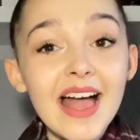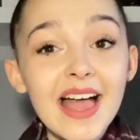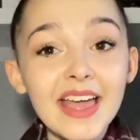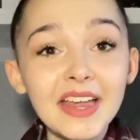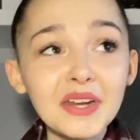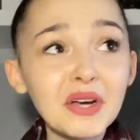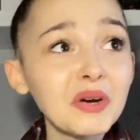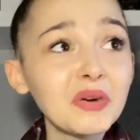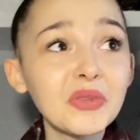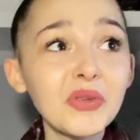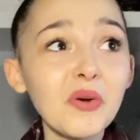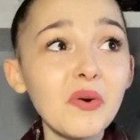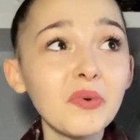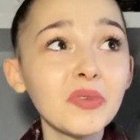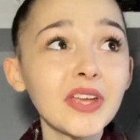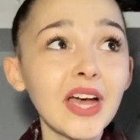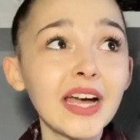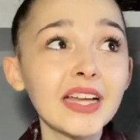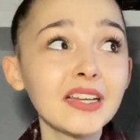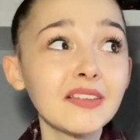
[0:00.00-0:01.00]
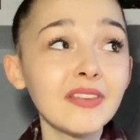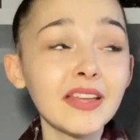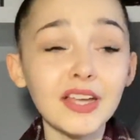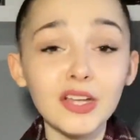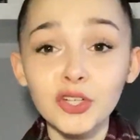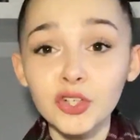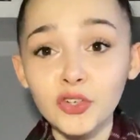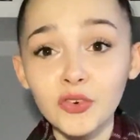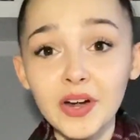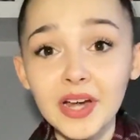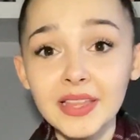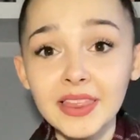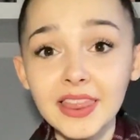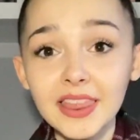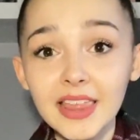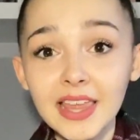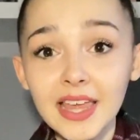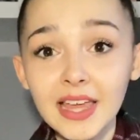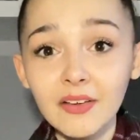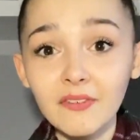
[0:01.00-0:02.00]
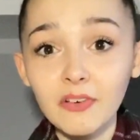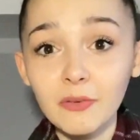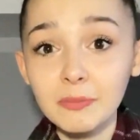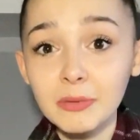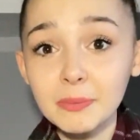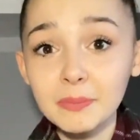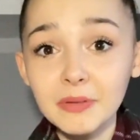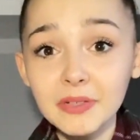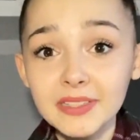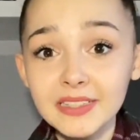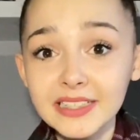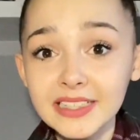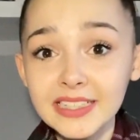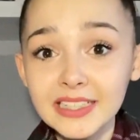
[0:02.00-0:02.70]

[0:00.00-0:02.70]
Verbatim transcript: and also it was kind of like a trend thing for people to